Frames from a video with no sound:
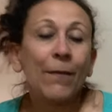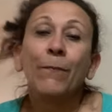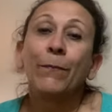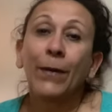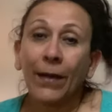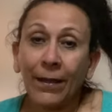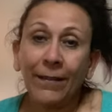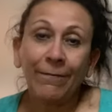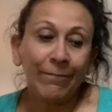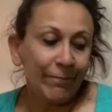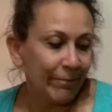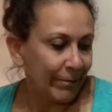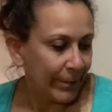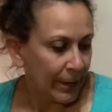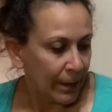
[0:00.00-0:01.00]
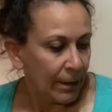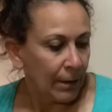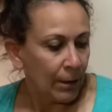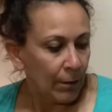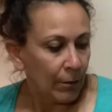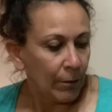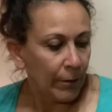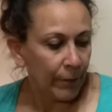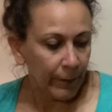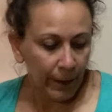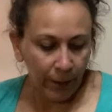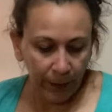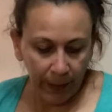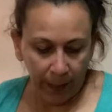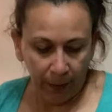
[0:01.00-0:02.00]
but we'll
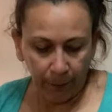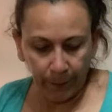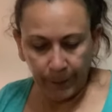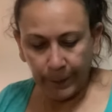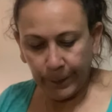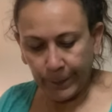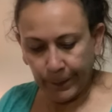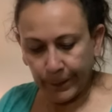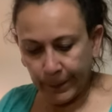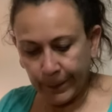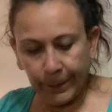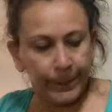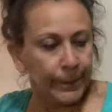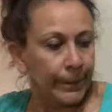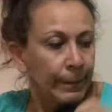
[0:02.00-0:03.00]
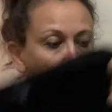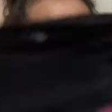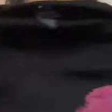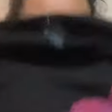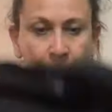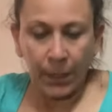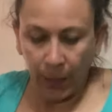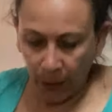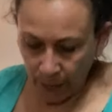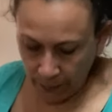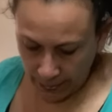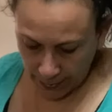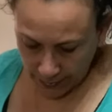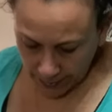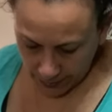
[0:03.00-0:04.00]
figure it out. All
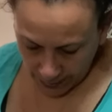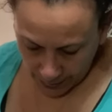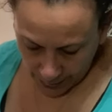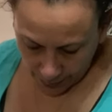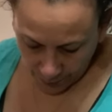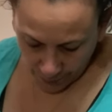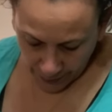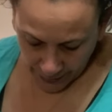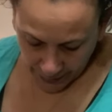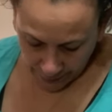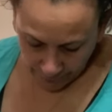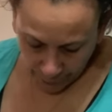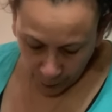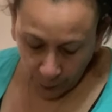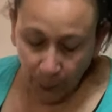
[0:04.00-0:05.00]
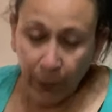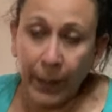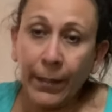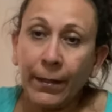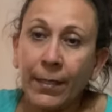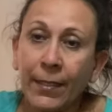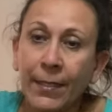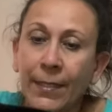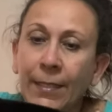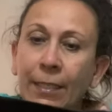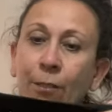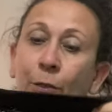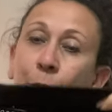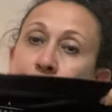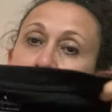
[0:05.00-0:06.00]
right, another piece of Torrid. This is a
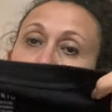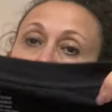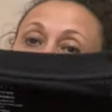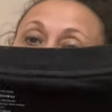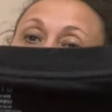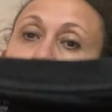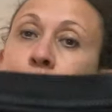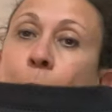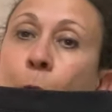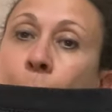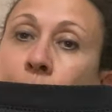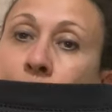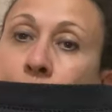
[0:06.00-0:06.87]
Torrid size 4,